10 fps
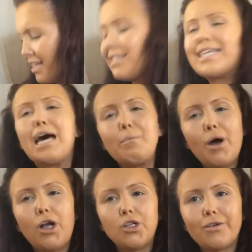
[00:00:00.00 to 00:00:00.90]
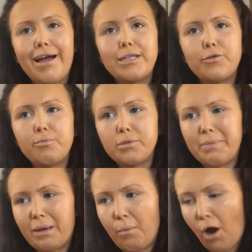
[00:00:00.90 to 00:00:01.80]
Set my under eyes with a
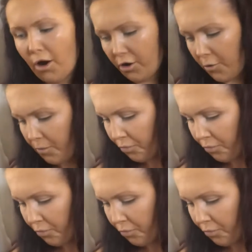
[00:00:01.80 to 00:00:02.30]
bit of powder,